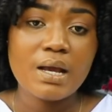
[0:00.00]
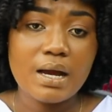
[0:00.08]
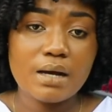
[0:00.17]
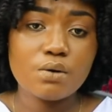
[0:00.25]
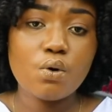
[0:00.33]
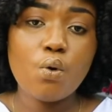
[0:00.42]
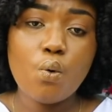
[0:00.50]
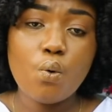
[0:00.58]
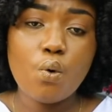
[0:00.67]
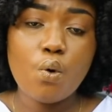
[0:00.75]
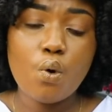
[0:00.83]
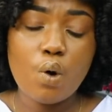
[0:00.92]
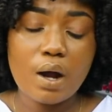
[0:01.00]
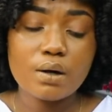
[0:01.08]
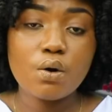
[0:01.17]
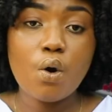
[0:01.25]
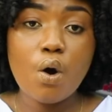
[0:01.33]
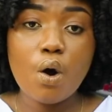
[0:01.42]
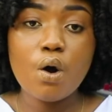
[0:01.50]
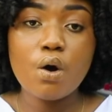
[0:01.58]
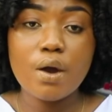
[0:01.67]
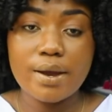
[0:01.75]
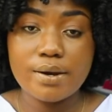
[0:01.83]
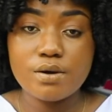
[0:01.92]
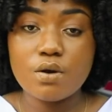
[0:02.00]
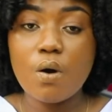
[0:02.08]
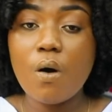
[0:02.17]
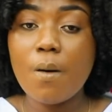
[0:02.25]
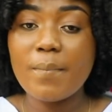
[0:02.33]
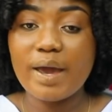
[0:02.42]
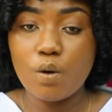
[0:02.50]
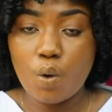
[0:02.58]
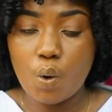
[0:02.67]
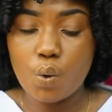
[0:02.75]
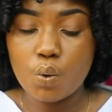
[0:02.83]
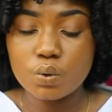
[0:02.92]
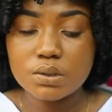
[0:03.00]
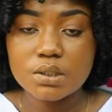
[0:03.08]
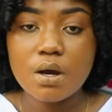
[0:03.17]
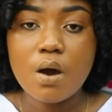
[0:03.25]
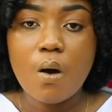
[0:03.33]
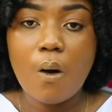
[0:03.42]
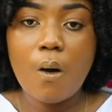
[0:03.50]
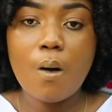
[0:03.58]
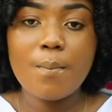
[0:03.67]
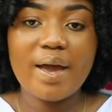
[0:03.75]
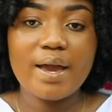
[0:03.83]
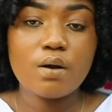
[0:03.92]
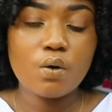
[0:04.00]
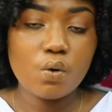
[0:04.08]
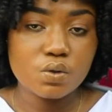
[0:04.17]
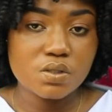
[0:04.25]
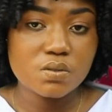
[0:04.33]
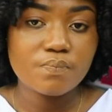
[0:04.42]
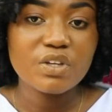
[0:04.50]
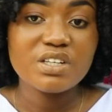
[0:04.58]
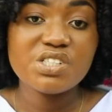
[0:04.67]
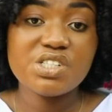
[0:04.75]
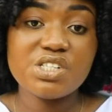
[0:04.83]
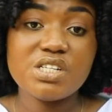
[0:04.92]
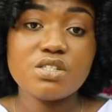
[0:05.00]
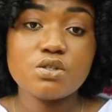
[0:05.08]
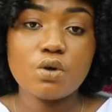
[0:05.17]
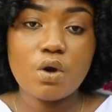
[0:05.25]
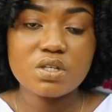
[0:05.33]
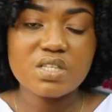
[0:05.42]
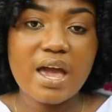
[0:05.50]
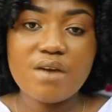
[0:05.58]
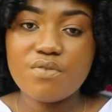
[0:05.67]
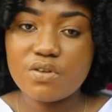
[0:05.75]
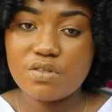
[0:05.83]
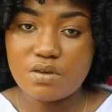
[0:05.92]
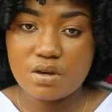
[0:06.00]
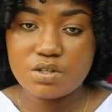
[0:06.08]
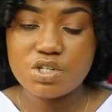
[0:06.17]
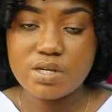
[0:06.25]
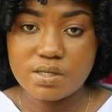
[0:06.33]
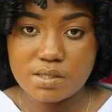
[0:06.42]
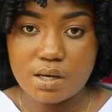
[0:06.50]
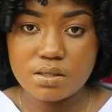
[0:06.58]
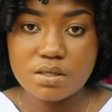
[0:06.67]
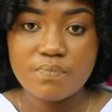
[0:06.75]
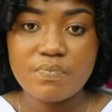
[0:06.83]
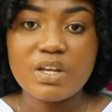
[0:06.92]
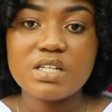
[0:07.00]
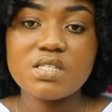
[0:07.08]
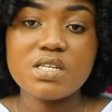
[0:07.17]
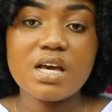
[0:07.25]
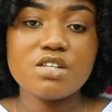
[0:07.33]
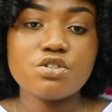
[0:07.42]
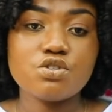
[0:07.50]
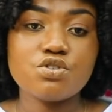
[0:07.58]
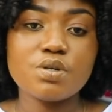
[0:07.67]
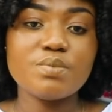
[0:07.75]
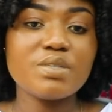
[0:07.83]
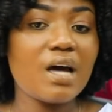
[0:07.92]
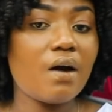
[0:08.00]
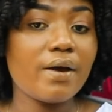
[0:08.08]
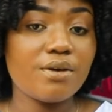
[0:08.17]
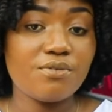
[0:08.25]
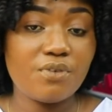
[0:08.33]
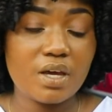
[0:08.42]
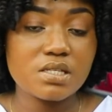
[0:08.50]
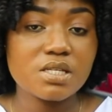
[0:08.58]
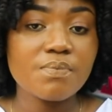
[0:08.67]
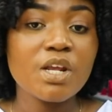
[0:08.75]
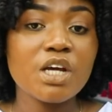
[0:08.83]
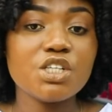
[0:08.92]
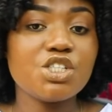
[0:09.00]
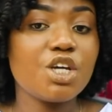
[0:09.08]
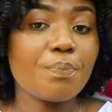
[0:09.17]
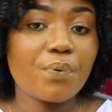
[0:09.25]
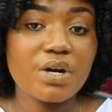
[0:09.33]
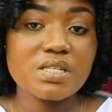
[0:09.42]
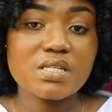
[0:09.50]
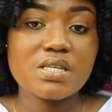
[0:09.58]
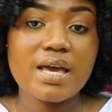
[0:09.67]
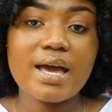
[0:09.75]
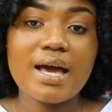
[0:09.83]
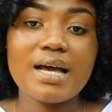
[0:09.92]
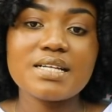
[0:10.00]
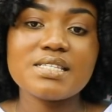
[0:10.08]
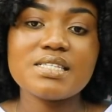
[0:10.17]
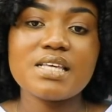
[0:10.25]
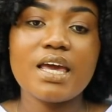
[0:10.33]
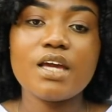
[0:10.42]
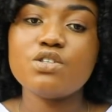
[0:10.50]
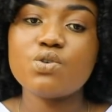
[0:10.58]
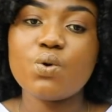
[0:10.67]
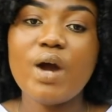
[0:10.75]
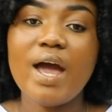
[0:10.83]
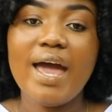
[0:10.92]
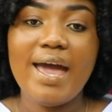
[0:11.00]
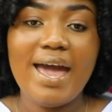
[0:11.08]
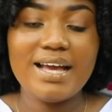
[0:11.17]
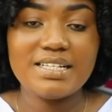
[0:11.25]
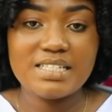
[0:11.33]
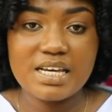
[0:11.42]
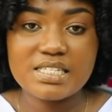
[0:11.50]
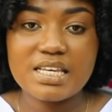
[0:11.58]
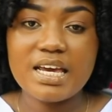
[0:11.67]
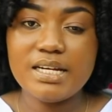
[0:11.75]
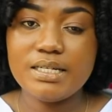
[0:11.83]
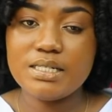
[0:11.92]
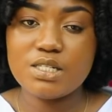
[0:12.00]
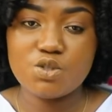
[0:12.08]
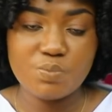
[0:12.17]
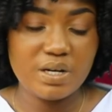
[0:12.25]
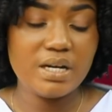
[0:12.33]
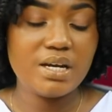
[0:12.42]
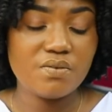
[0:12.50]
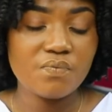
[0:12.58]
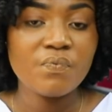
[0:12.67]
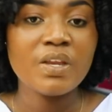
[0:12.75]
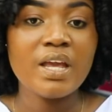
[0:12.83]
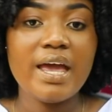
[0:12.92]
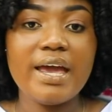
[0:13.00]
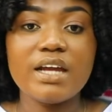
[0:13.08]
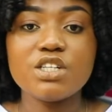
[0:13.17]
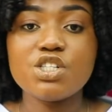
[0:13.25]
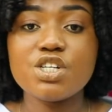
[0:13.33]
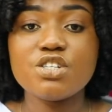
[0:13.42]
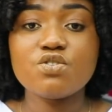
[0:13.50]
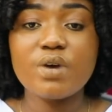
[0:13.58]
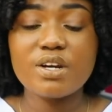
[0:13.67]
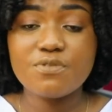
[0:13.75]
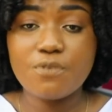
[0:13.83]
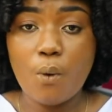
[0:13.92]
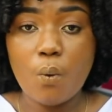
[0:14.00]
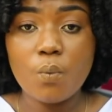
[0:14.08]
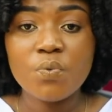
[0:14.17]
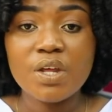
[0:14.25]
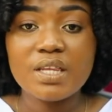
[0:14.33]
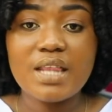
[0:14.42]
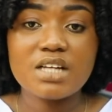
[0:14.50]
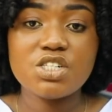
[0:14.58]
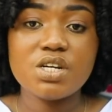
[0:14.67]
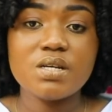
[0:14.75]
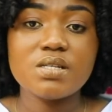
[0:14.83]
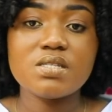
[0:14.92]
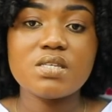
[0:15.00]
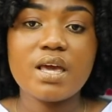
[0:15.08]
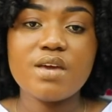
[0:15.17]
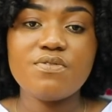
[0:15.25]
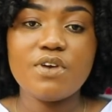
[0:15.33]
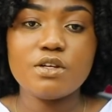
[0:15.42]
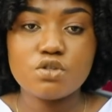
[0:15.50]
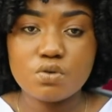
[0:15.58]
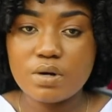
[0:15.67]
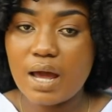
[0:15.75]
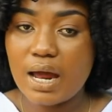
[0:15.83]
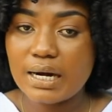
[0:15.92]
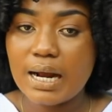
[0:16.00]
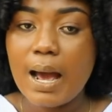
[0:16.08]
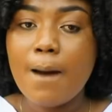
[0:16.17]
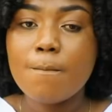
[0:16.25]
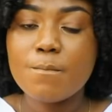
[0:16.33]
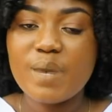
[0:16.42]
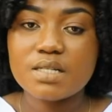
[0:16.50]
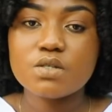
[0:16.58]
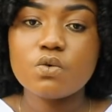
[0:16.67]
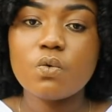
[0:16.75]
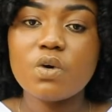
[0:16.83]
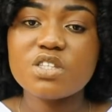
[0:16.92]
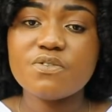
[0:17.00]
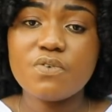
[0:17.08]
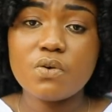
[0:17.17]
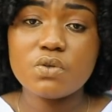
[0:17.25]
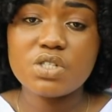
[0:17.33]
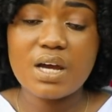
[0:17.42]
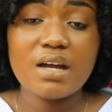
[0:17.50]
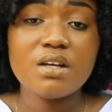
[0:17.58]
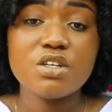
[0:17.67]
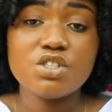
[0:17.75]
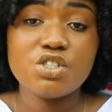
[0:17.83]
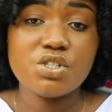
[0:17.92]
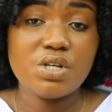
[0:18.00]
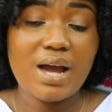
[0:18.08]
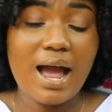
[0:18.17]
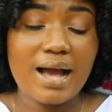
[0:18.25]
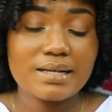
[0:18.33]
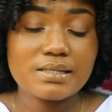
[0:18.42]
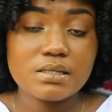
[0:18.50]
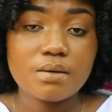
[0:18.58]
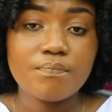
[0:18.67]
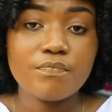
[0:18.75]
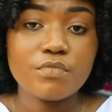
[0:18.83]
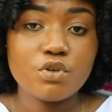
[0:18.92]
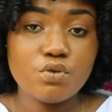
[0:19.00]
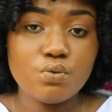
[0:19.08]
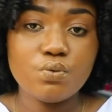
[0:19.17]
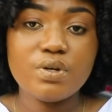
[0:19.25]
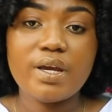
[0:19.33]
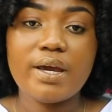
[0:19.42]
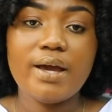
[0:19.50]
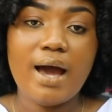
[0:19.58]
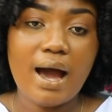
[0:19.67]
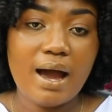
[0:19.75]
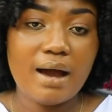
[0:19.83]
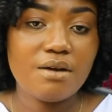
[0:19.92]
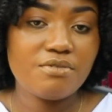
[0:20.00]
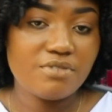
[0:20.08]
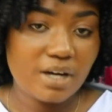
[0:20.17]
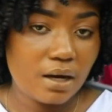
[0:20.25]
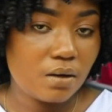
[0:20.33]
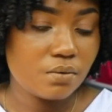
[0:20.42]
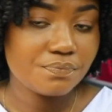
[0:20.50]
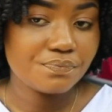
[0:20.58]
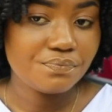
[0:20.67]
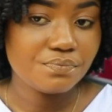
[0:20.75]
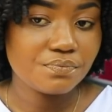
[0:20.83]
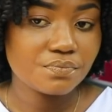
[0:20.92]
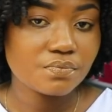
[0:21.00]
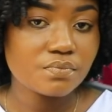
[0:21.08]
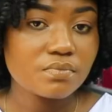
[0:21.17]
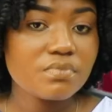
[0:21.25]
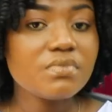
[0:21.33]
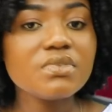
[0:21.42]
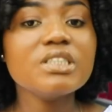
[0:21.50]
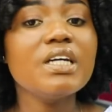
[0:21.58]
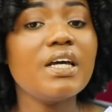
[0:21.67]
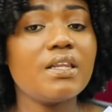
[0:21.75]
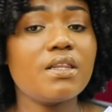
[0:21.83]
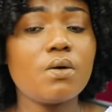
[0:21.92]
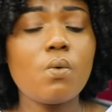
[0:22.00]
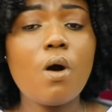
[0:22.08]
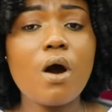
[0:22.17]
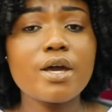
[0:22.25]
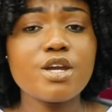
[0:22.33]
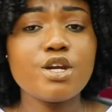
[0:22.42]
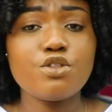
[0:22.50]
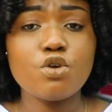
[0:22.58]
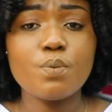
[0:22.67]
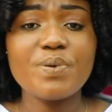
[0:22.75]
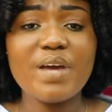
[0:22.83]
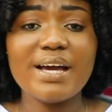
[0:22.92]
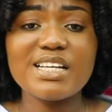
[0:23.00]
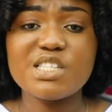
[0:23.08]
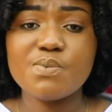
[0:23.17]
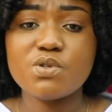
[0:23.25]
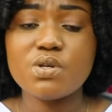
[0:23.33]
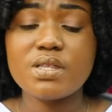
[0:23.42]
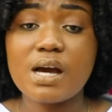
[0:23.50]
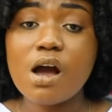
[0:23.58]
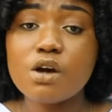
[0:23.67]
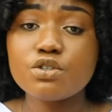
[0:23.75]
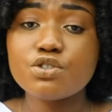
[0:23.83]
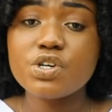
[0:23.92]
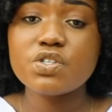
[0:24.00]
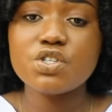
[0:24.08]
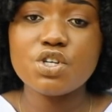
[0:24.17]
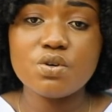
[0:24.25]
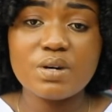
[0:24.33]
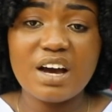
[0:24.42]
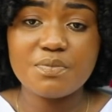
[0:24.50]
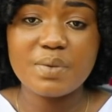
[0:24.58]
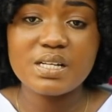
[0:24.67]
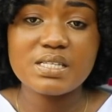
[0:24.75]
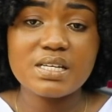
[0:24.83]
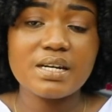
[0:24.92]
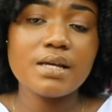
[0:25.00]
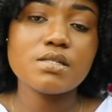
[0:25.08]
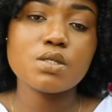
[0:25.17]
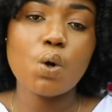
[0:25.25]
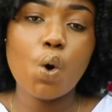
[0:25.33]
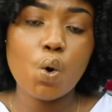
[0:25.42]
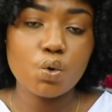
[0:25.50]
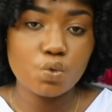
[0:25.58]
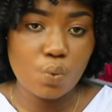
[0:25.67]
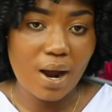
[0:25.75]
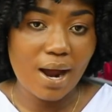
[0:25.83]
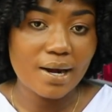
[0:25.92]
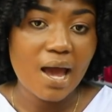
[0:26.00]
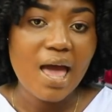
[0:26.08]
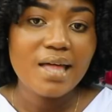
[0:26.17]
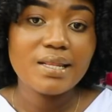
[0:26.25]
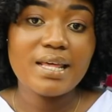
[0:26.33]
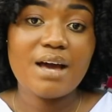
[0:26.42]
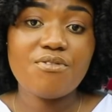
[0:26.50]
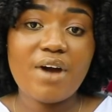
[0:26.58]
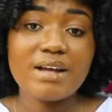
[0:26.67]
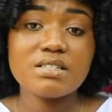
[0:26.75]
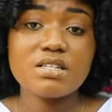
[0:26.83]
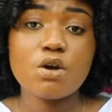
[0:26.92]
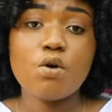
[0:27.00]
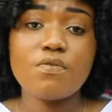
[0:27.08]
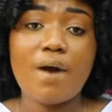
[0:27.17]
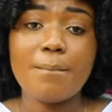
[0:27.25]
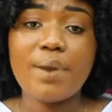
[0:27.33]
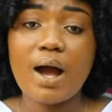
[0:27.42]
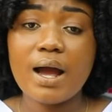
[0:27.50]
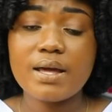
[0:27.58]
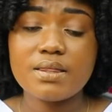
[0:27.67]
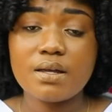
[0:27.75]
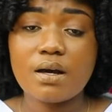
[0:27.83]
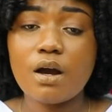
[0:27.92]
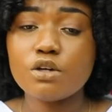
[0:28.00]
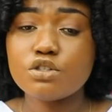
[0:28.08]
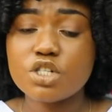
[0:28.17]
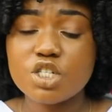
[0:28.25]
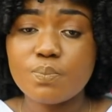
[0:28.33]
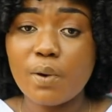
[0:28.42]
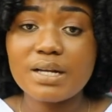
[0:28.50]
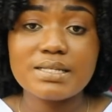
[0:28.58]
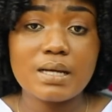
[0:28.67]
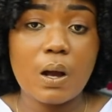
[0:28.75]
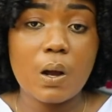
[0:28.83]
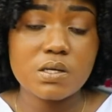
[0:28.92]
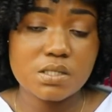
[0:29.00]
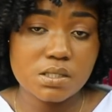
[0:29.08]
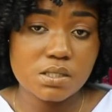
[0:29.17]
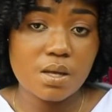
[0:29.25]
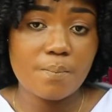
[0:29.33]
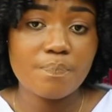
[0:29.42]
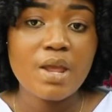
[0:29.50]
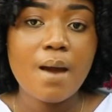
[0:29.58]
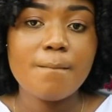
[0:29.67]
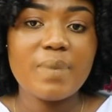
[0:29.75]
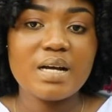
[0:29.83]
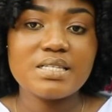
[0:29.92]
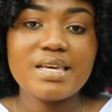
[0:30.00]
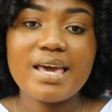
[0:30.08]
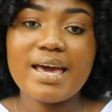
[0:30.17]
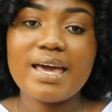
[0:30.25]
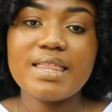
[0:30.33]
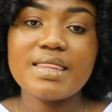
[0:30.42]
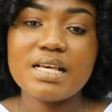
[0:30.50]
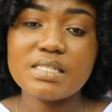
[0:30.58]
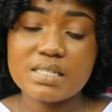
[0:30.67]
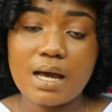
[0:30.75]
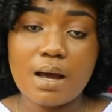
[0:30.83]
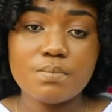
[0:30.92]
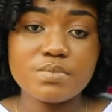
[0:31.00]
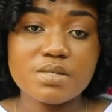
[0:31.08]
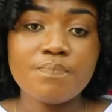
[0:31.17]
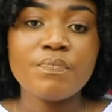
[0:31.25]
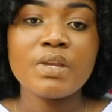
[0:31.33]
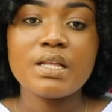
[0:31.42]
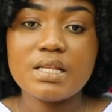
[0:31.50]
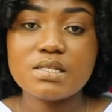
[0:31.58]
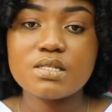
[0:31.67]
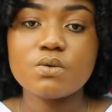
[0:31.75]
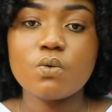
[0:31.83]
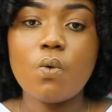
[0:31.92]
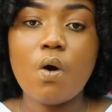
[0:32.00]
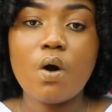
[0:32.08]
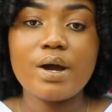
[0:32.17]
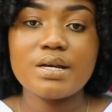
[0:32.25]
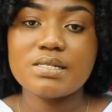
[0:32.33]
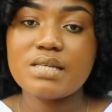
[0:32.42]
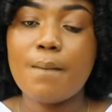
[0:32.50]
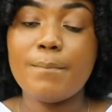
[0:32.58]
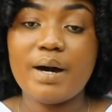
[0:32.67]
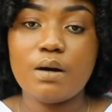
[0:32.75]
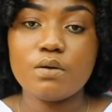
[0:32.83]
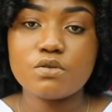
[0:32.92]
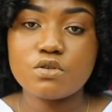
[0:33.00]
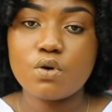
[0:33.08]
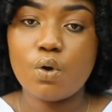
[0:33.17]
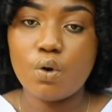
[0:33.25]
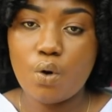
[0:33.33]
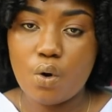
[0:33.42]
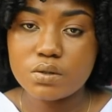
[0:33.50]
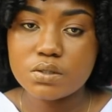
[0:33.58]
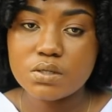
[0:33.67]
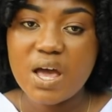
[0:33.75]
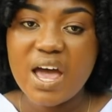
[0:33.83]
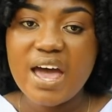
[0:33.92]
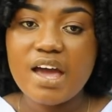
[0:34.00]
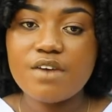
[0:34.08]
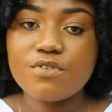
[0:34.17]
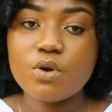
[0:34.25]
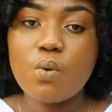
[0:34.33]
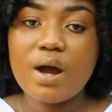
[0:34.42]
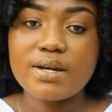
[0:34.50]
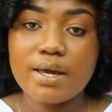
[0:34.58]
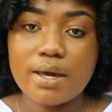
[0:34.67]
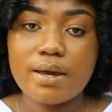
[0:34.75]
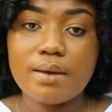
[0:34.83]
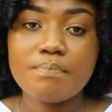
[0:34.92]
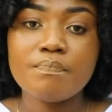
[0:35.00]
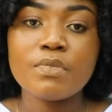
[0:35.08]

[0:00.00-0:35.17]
and all my gold, all my clothes. She's lost everything, she says. Tears stream down her face. She presses her hands into her cheeks in disbelief, and she is grateful that she is safe in Sudan. But what future, she asks, do they have now? The war in Ethiopia is between the country's new government and its old one. They are fighting over power in the country's political system. But here in these camps, this war is about loss. Everyone here,